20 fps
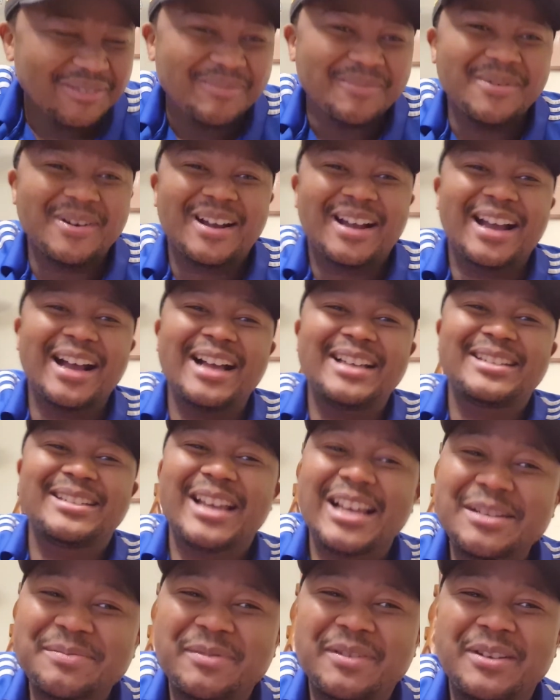But guys,
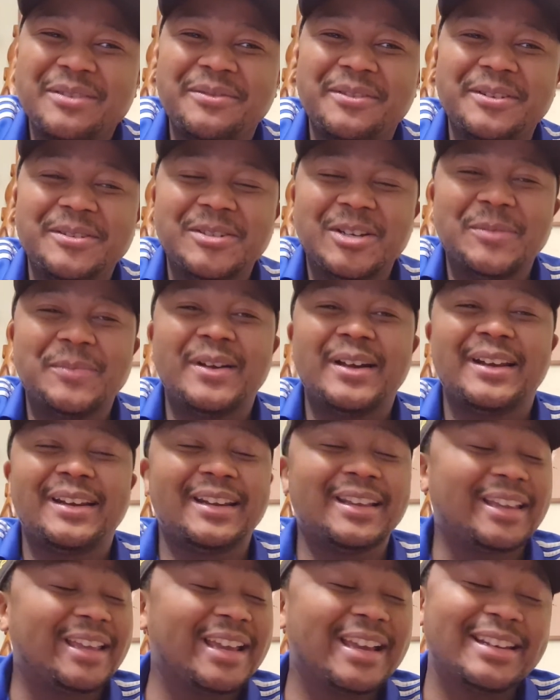that's been the video,
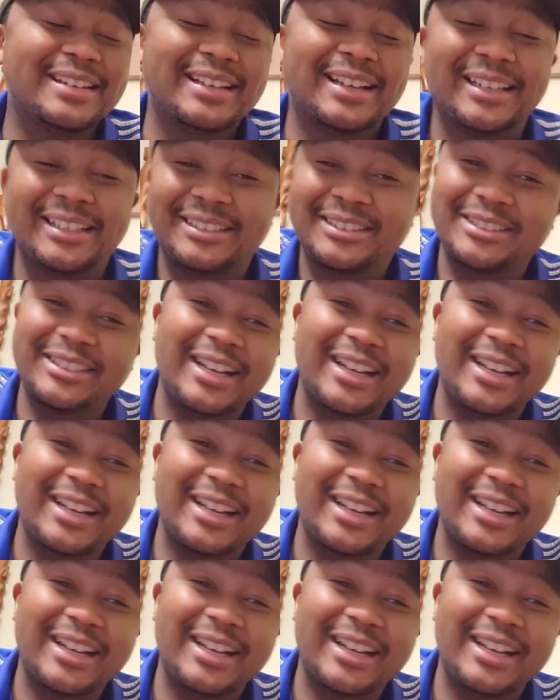man. Again, like,